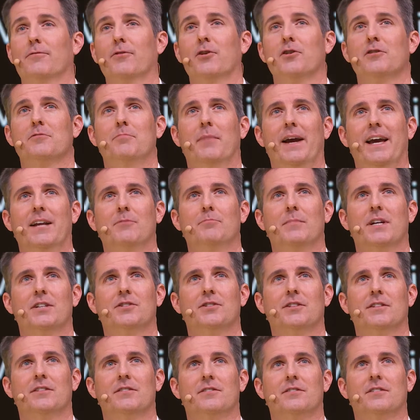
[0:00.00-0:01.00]
the first manned
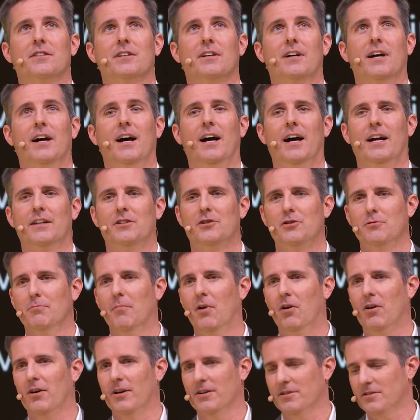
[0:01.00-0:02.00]
missions to
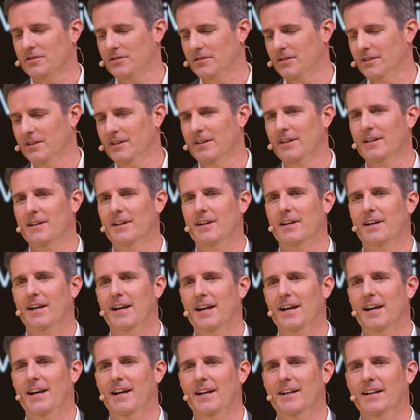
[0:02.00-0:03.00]
Mars.
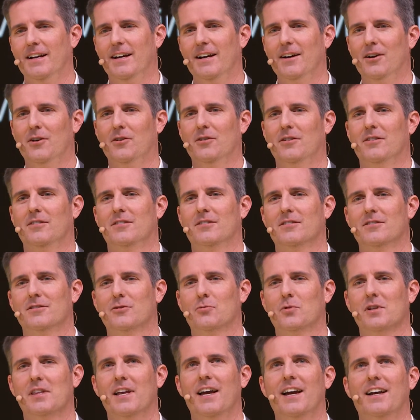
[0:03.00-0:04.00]
And
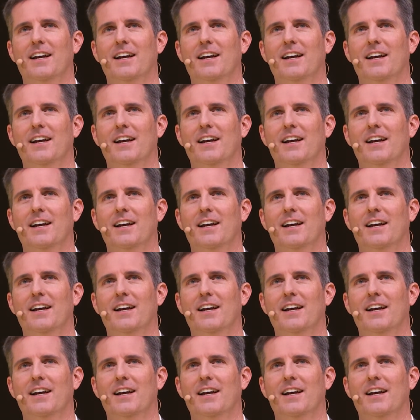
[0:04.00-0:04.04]
so, with